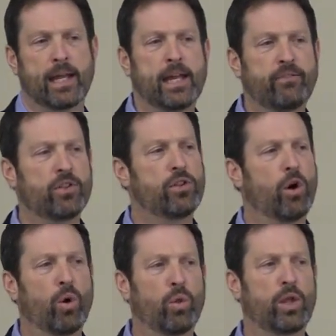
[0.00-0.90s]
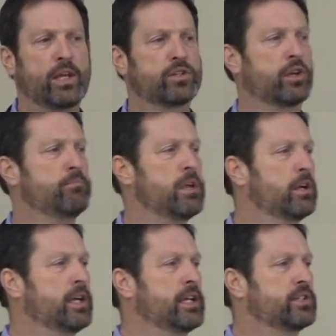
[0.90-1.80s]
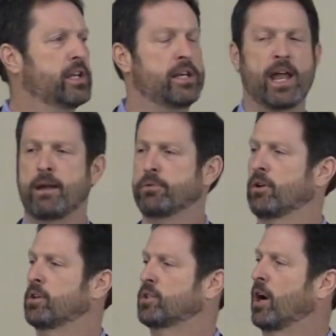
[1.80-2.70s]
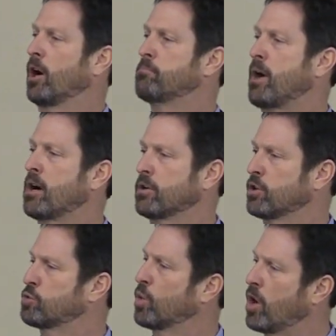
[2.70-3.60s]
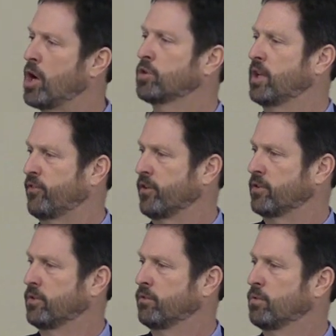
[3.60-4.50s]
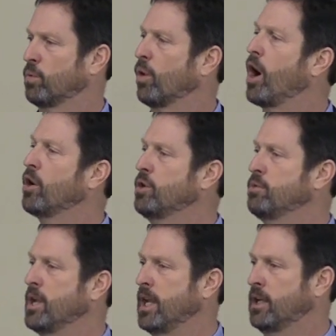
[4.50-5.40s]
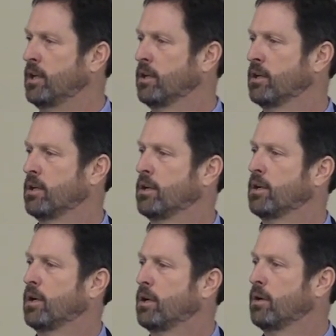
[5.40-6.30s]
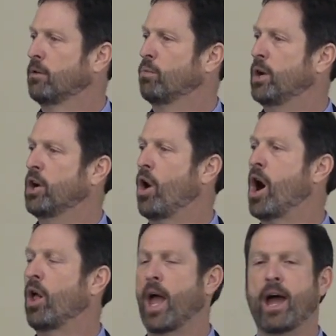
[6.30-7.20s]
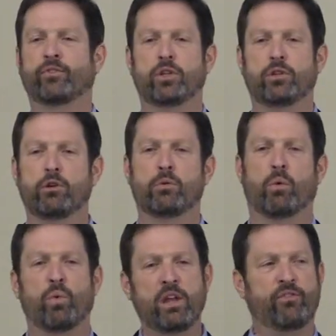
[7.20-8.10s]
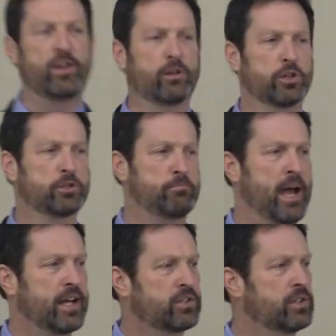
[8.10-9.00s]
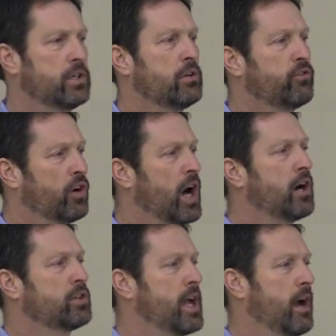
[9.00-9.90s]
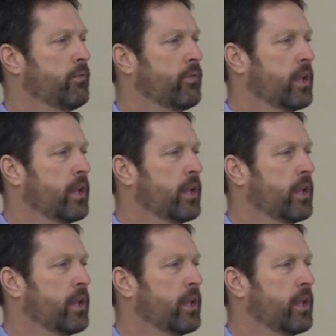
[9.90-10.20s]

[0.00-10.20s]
Even though these communities that neighbor us are our partners, we're all different. We're all unique. We all have to do what we feel is best for our town.